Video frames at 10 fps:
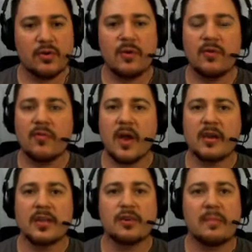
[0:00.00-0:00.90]
to move around
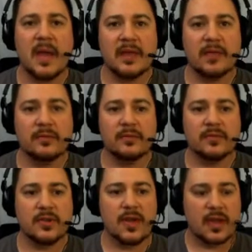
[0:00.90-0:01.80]
in your
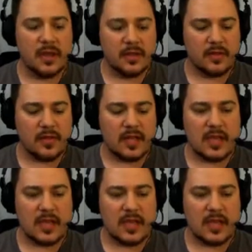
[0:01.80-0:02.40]
menus, the